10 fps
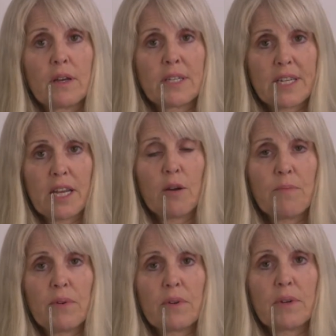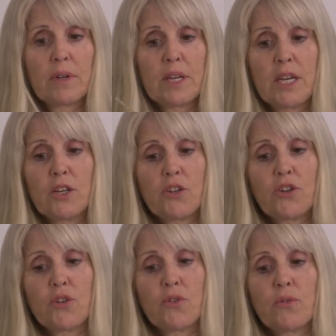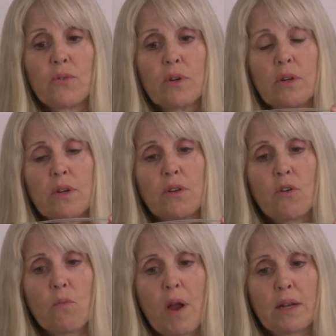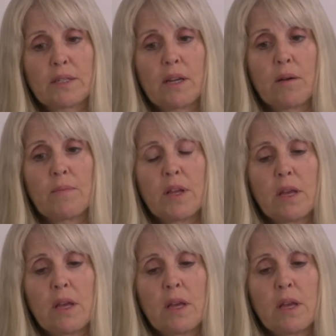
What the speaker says: tip into your rectum,